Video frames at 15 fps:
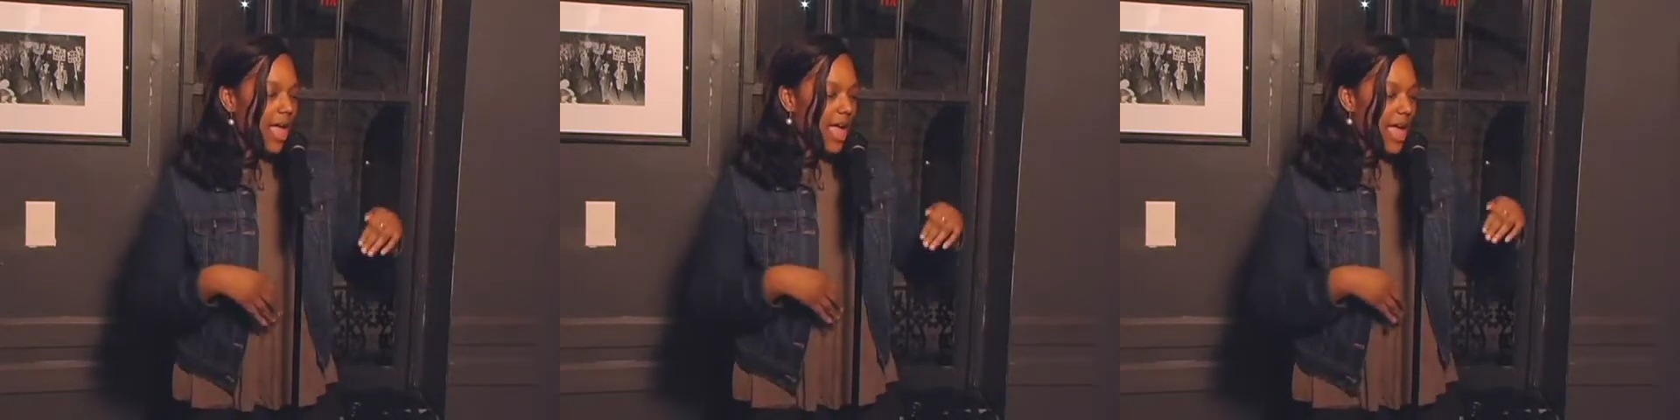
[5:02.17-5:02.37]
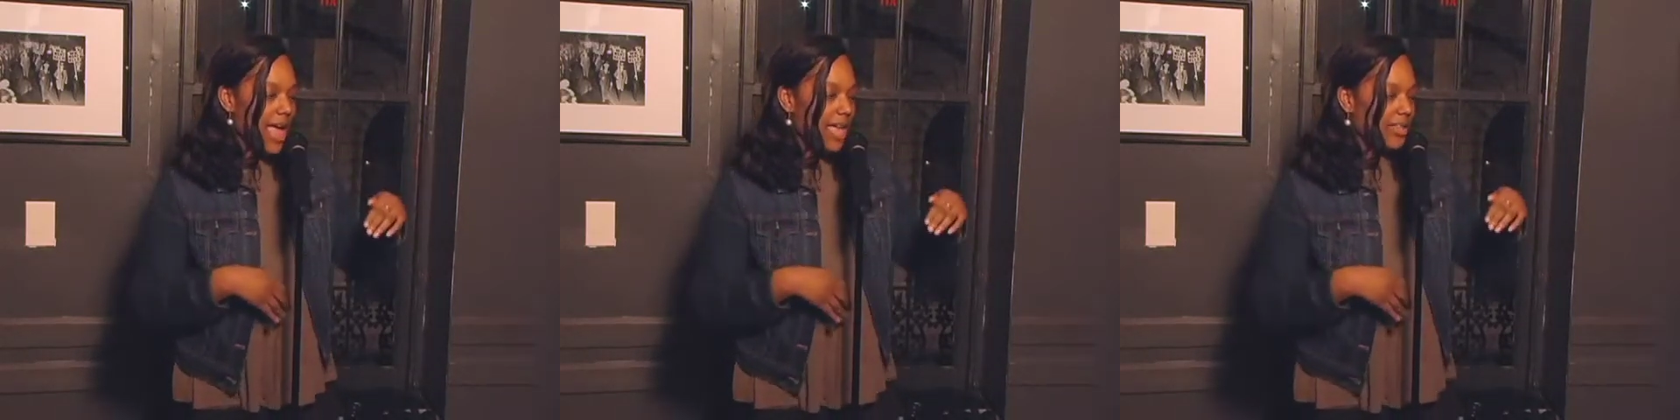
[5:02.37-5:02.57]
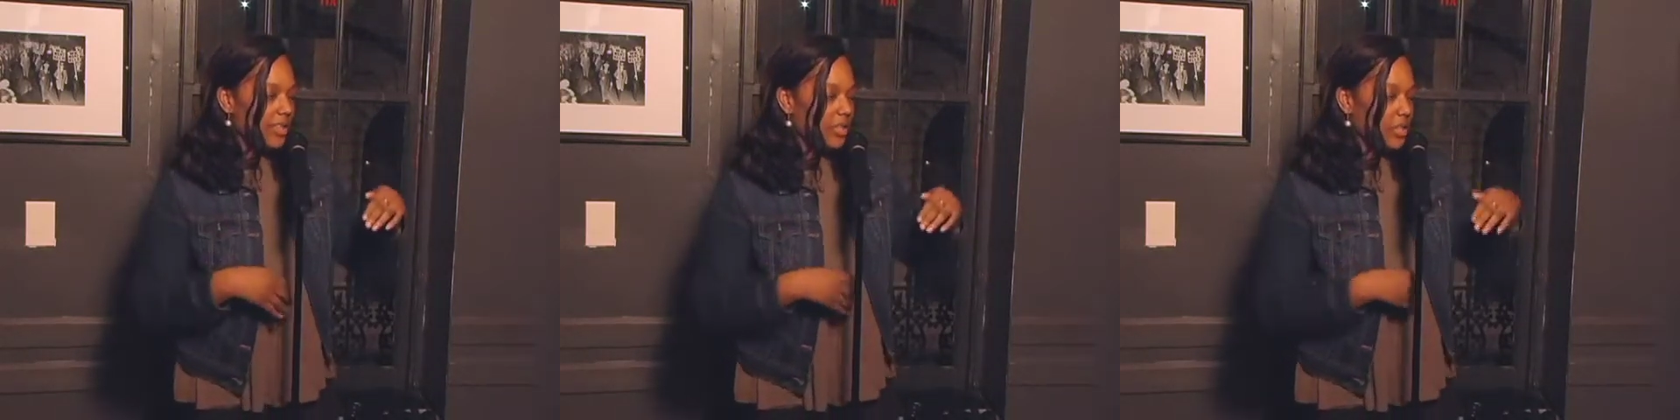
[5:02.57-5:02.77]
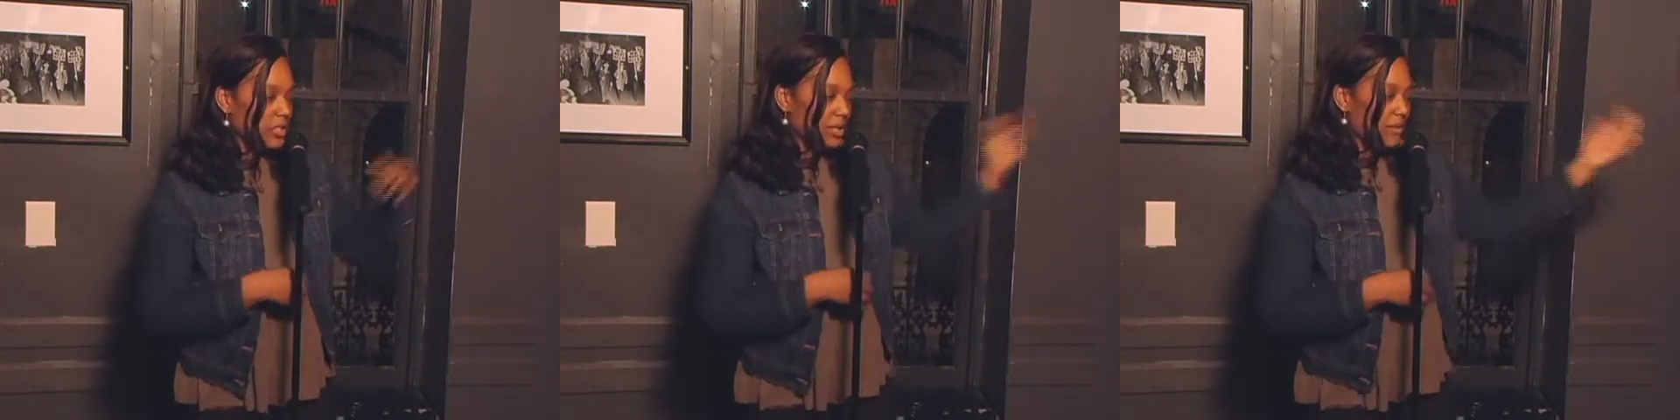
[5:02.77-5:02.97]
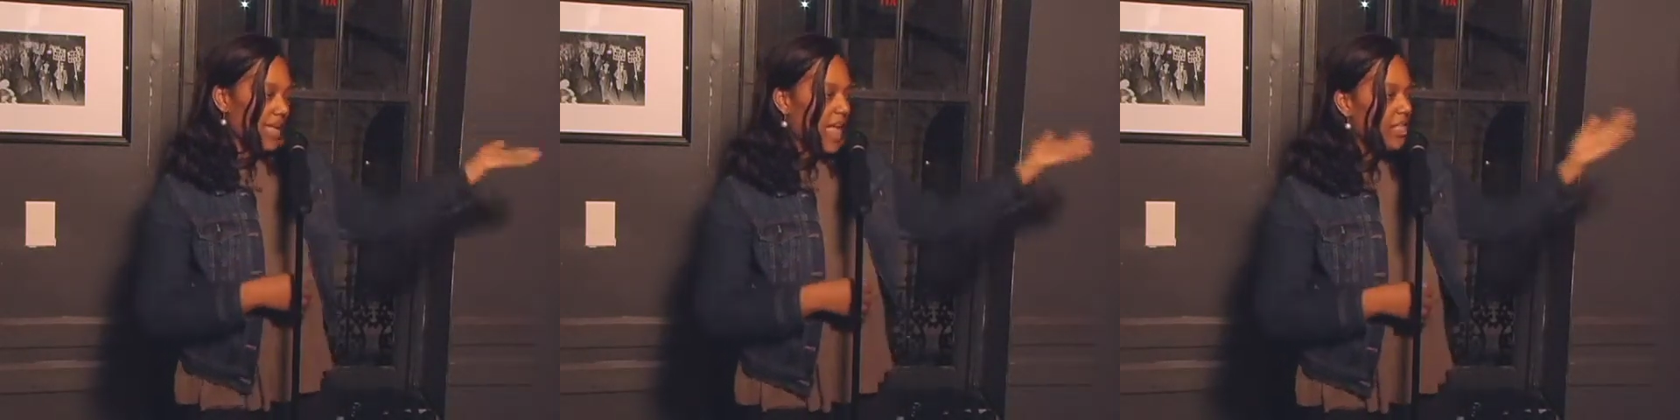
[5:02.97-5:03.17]
and there's
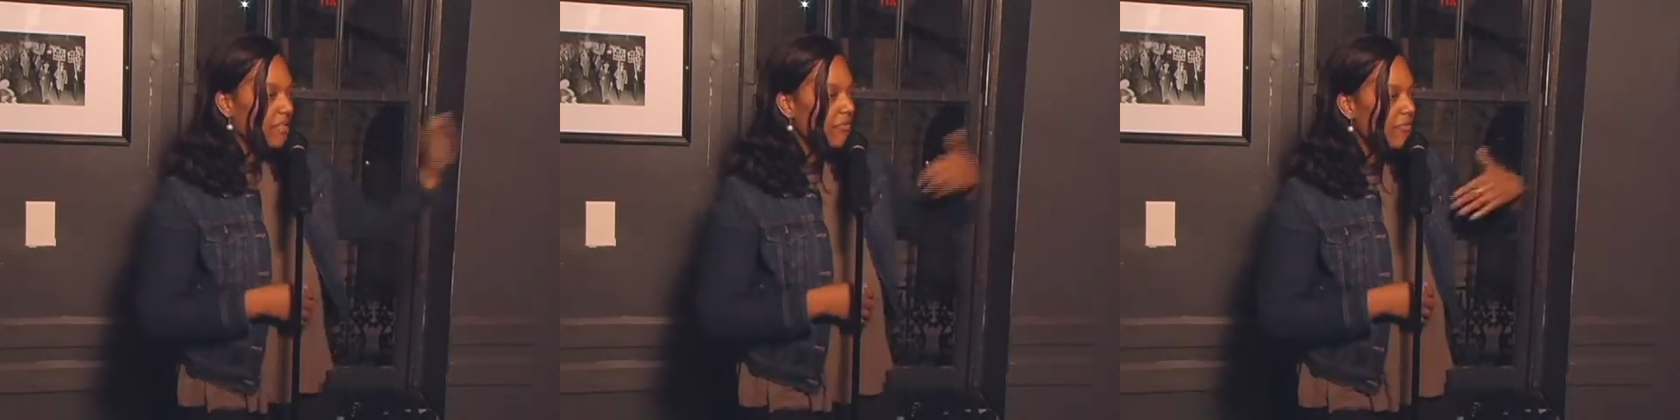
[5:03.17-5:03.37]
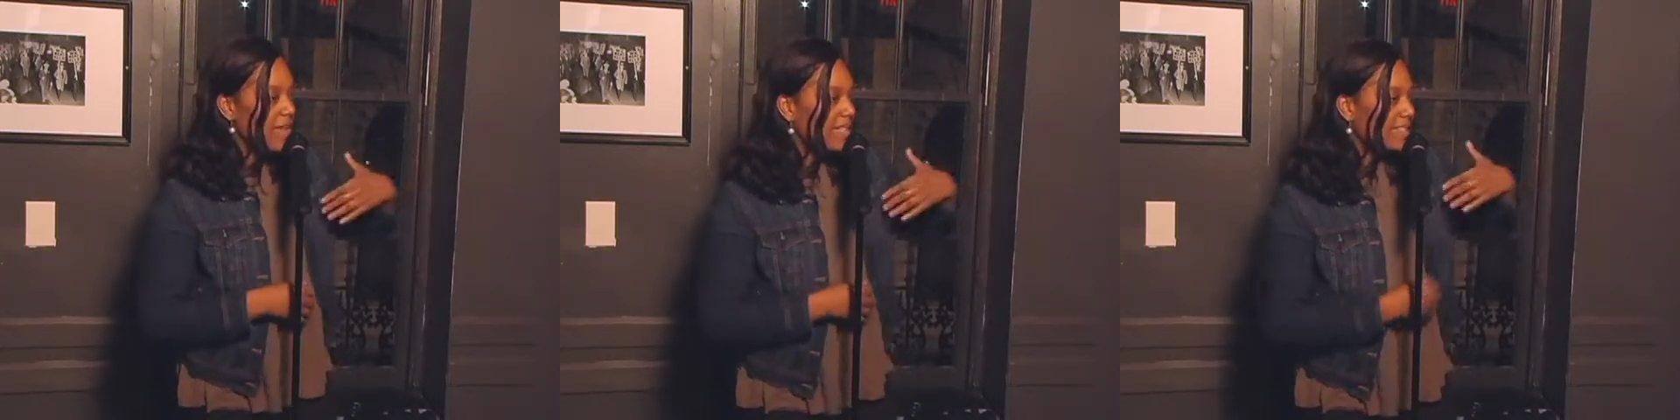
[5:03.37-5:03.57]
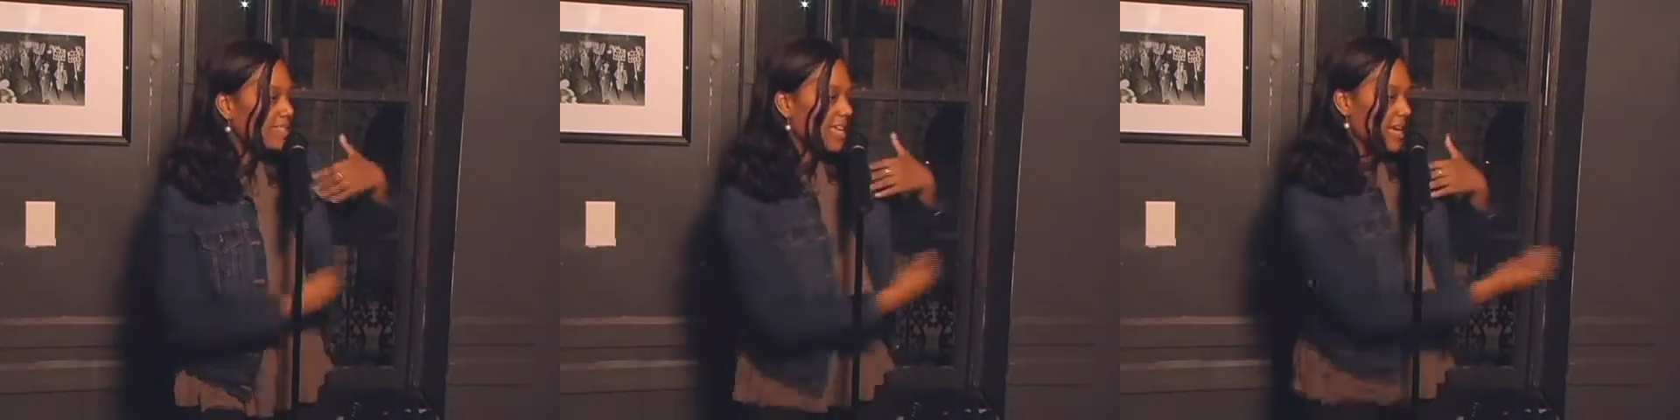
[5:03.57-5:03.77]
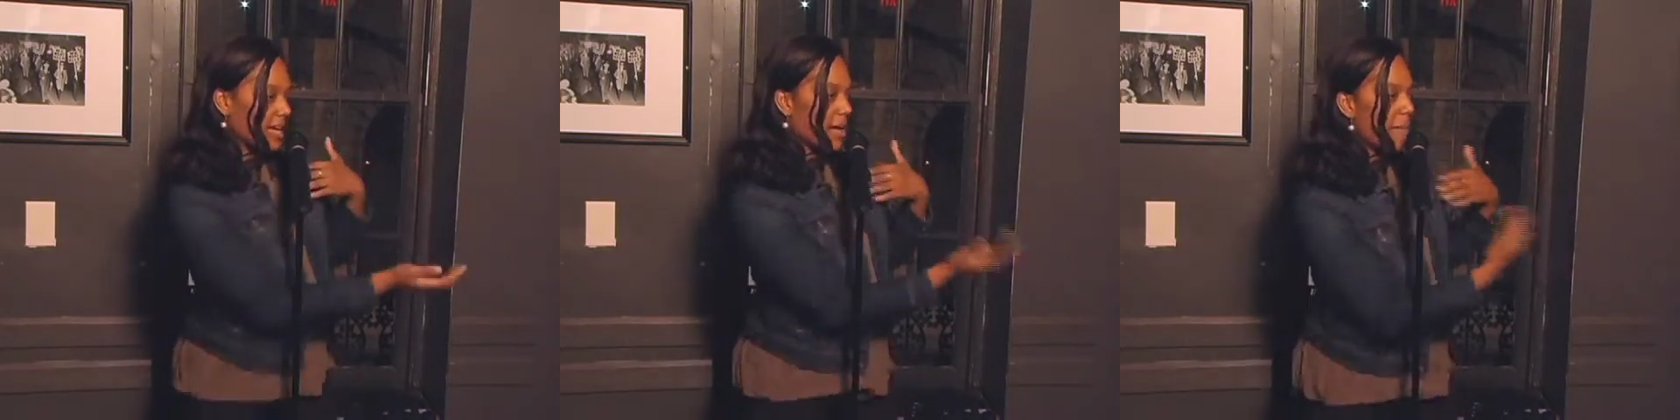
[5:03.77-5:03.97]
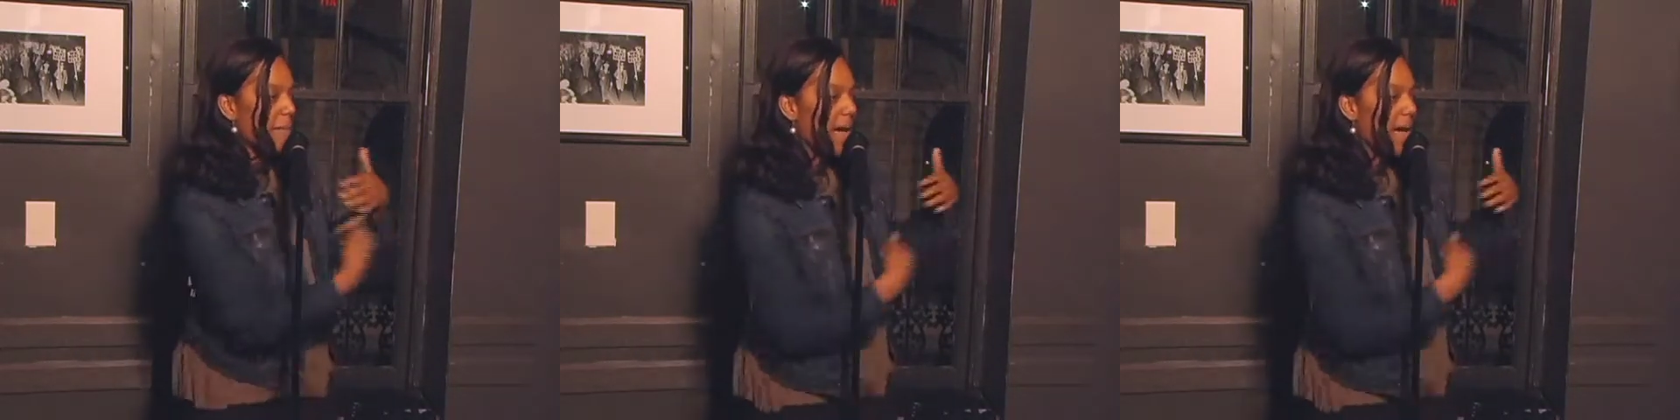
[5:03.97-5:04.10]
gonna be elephants that come